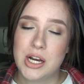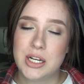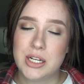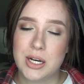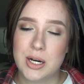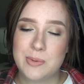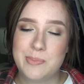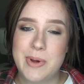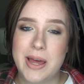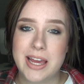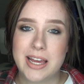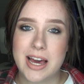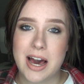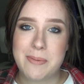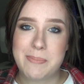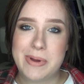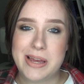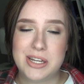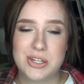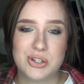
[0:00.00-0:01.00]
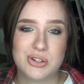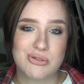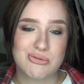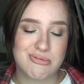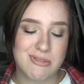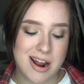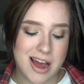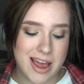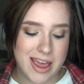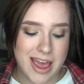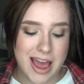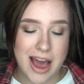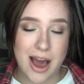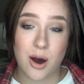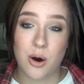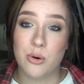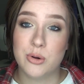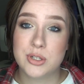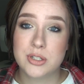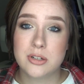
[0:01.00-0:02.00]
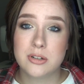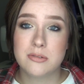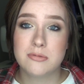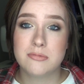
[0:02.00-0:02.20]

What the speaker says: go pick up and try out